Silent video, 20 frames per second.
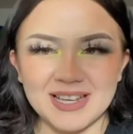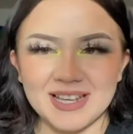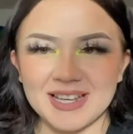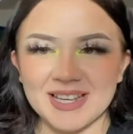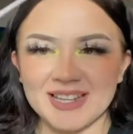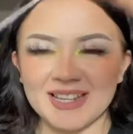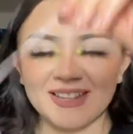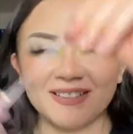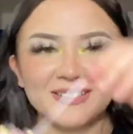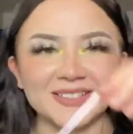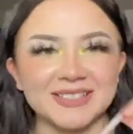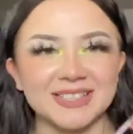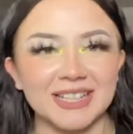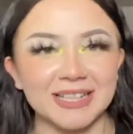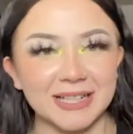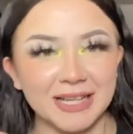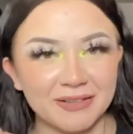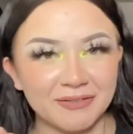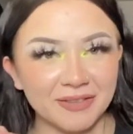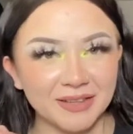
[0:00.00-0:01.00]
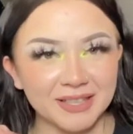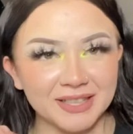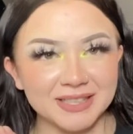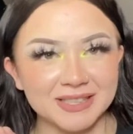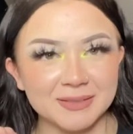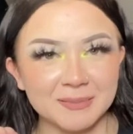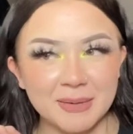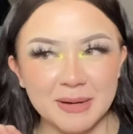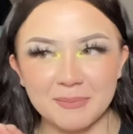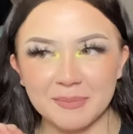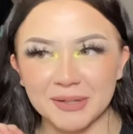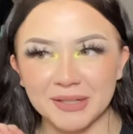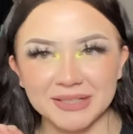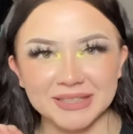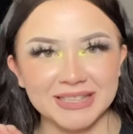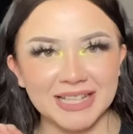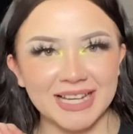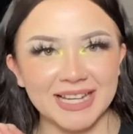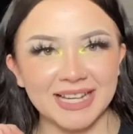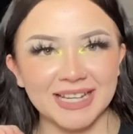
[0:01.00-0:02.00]
And I was like, I feel like it's my
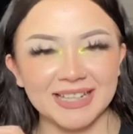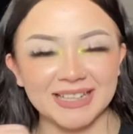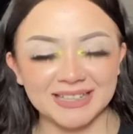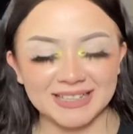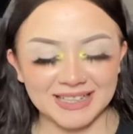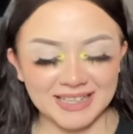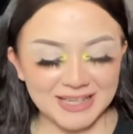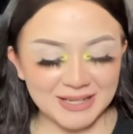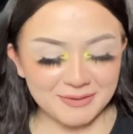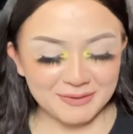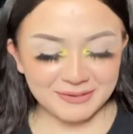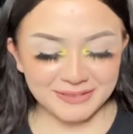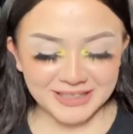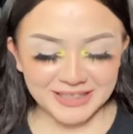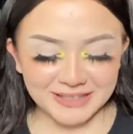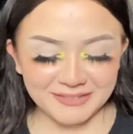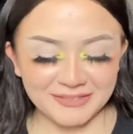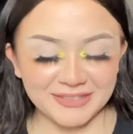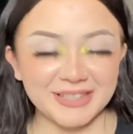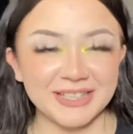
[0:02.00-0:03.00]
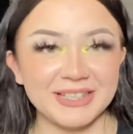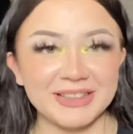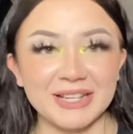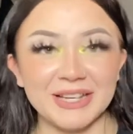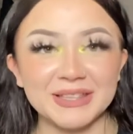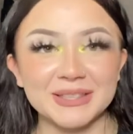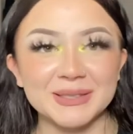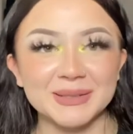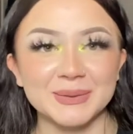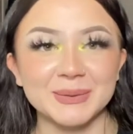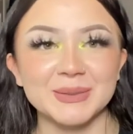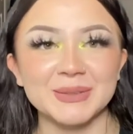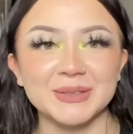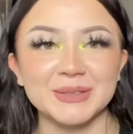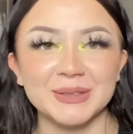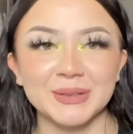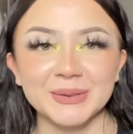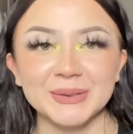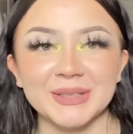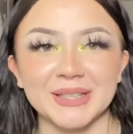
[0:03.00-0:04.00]
birthday. I really, really thought this was
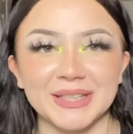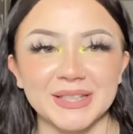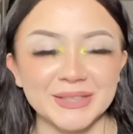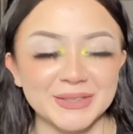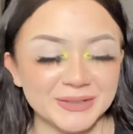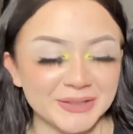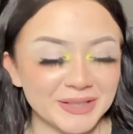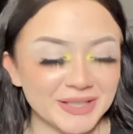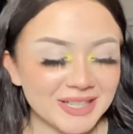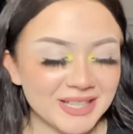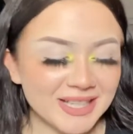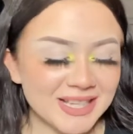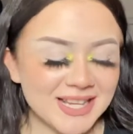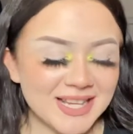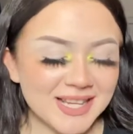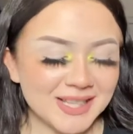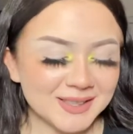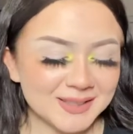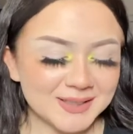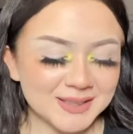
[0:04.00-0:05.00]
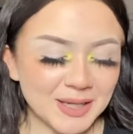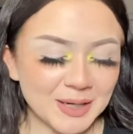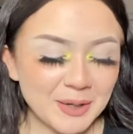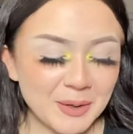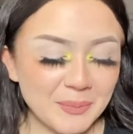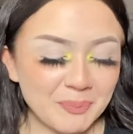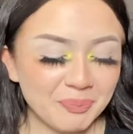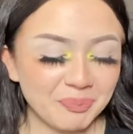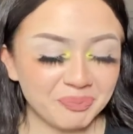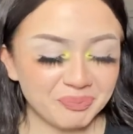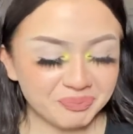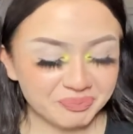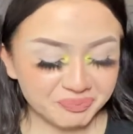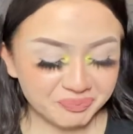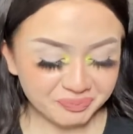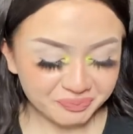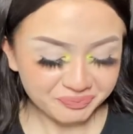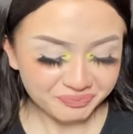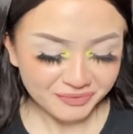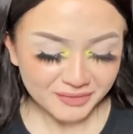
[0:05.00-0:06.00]
so cute. So
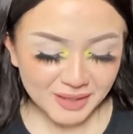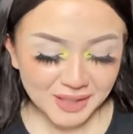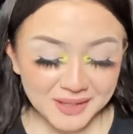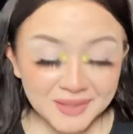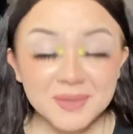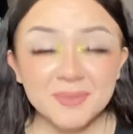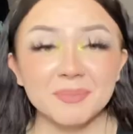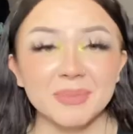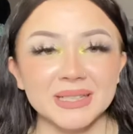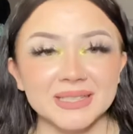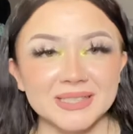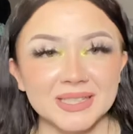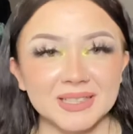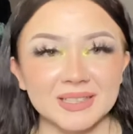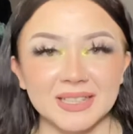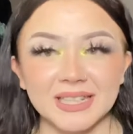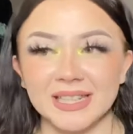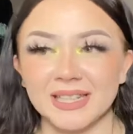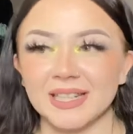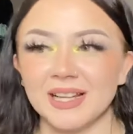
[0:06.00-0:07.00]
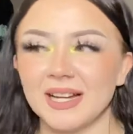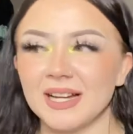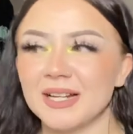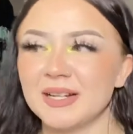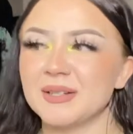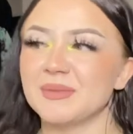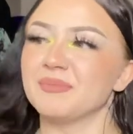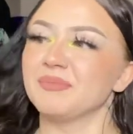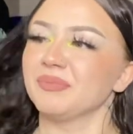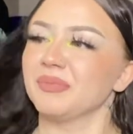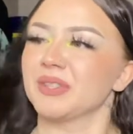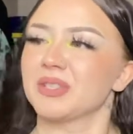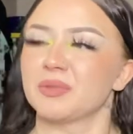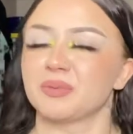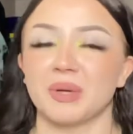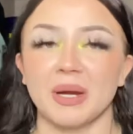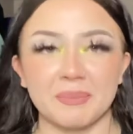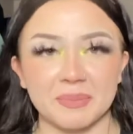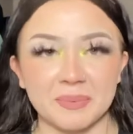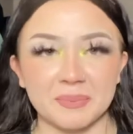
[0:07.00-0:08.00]
basically, um, to
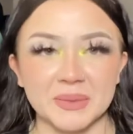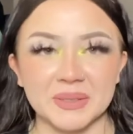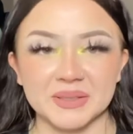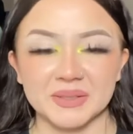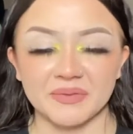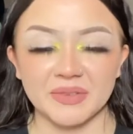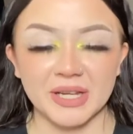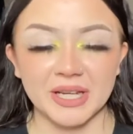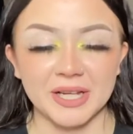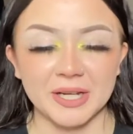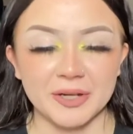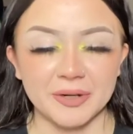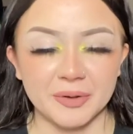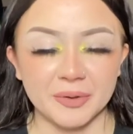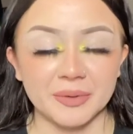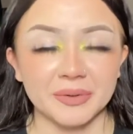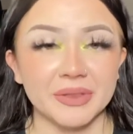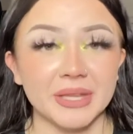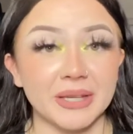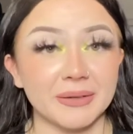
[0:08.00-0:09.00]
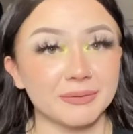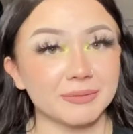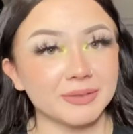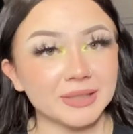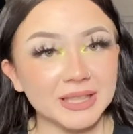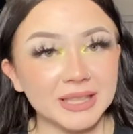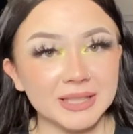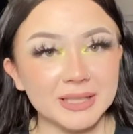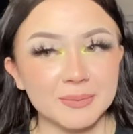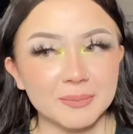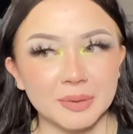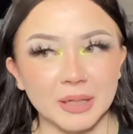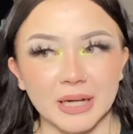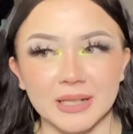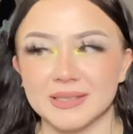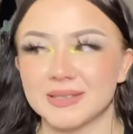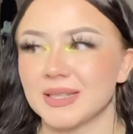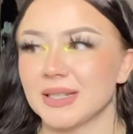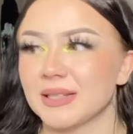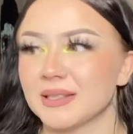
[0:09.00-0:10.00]
wrap up this video, they have really good
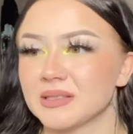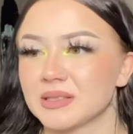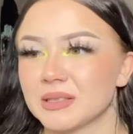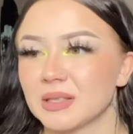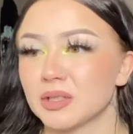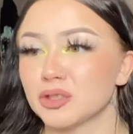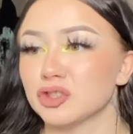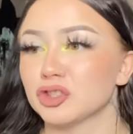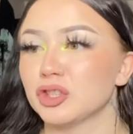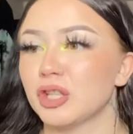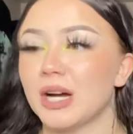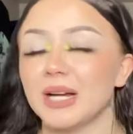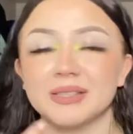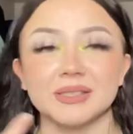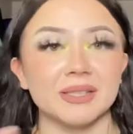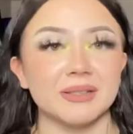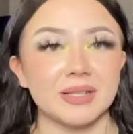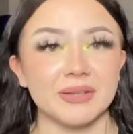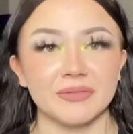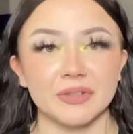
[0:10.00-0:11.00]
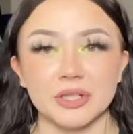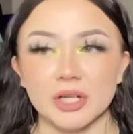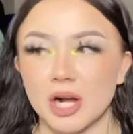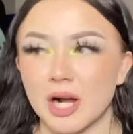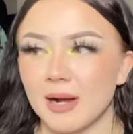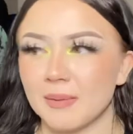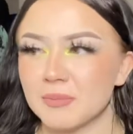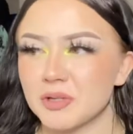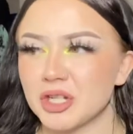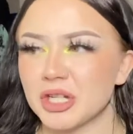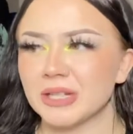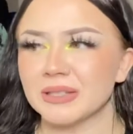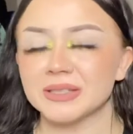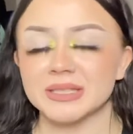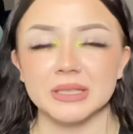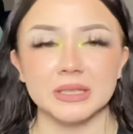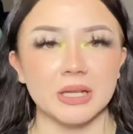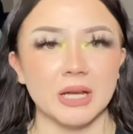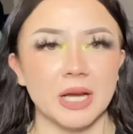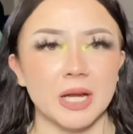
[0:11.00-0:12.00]
prices, lots of different options.
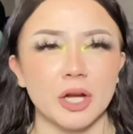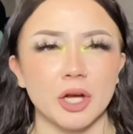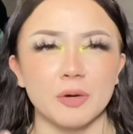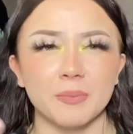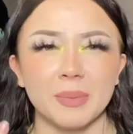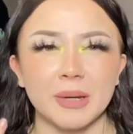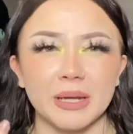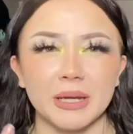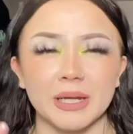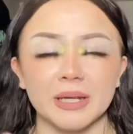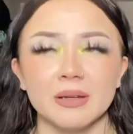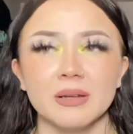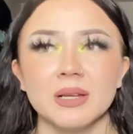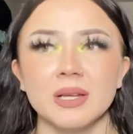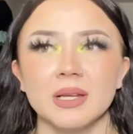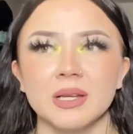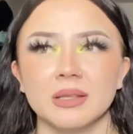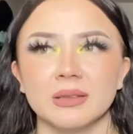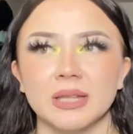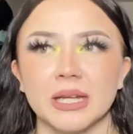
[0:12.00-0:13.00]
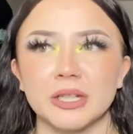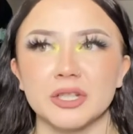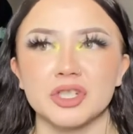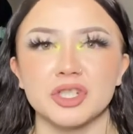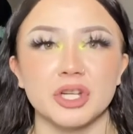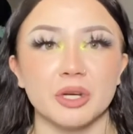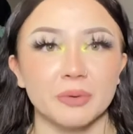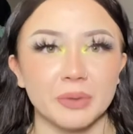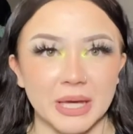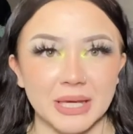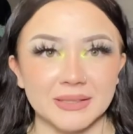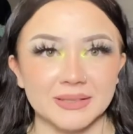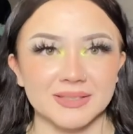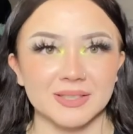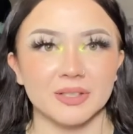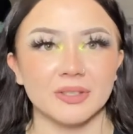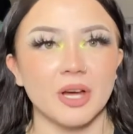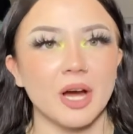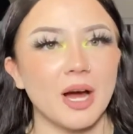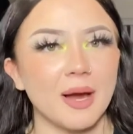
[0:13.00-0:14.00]
I hope I like showcased
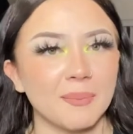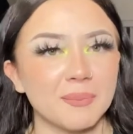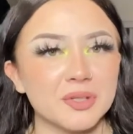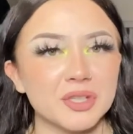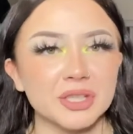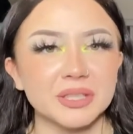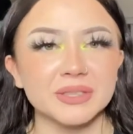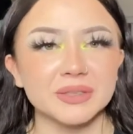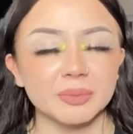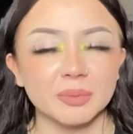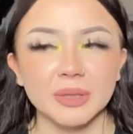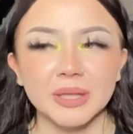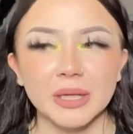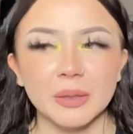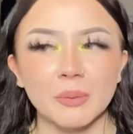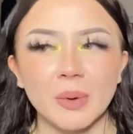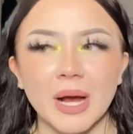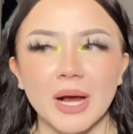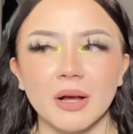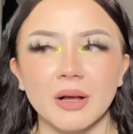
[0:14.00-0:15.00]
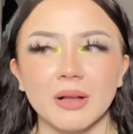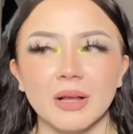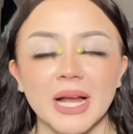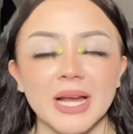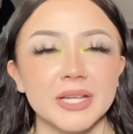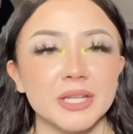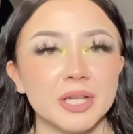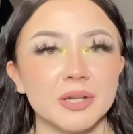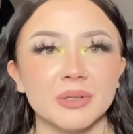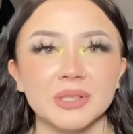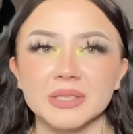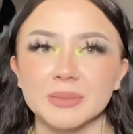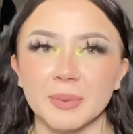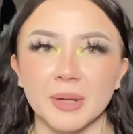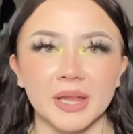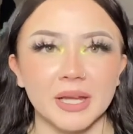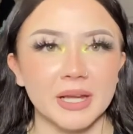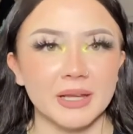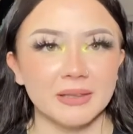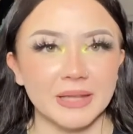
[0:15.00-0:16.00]
all the options really well. I know it's
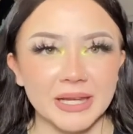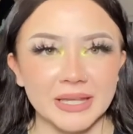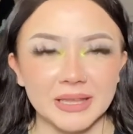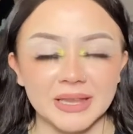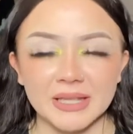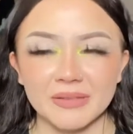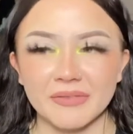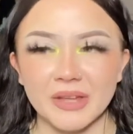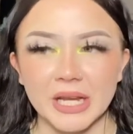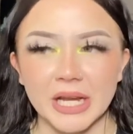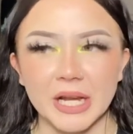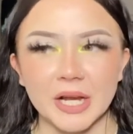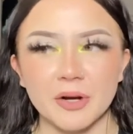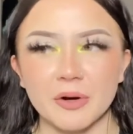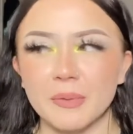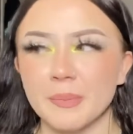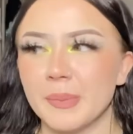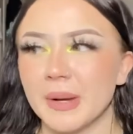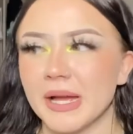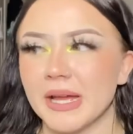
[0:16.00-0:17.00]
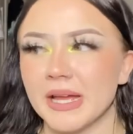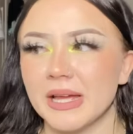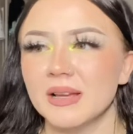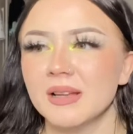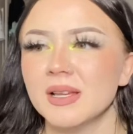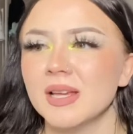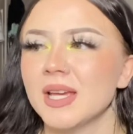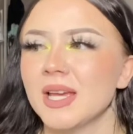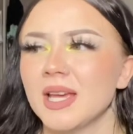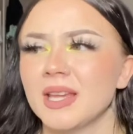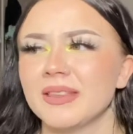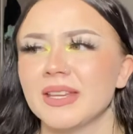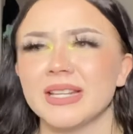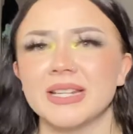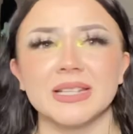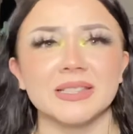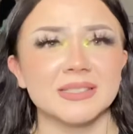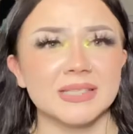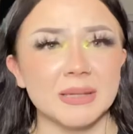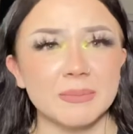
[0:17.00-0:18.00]
probably a lengthy video, but they
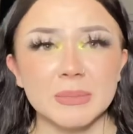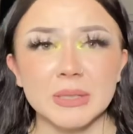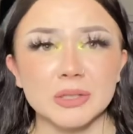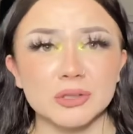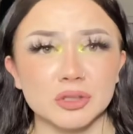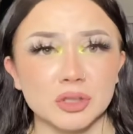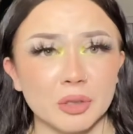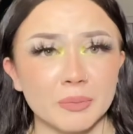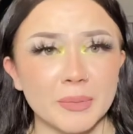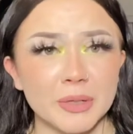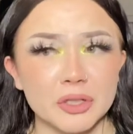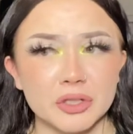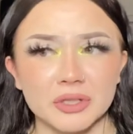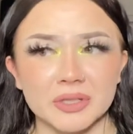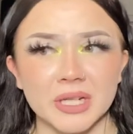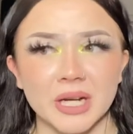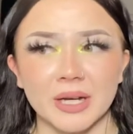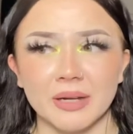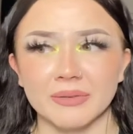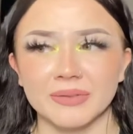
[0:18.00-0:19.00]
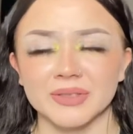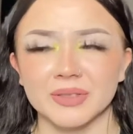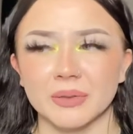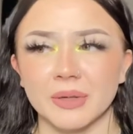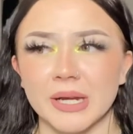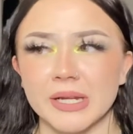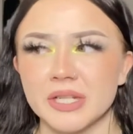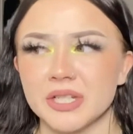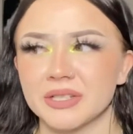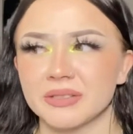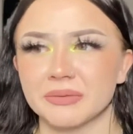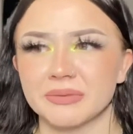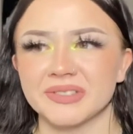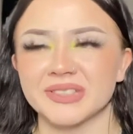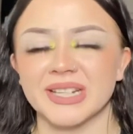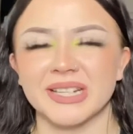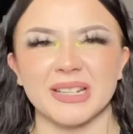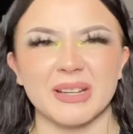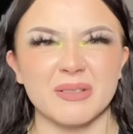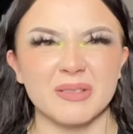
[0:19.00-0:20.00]
did send me so much stuff. So I just was
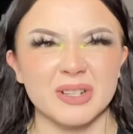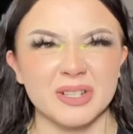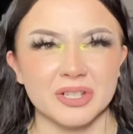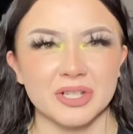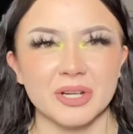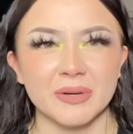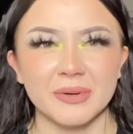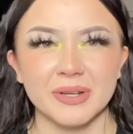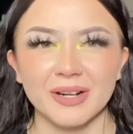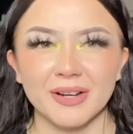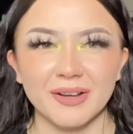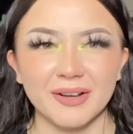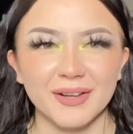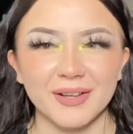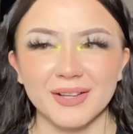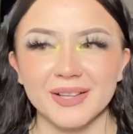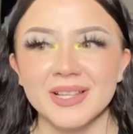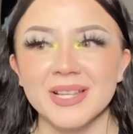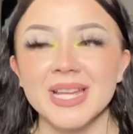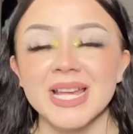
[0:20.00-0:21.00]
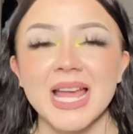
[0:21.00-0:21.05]
like, I want to show it all.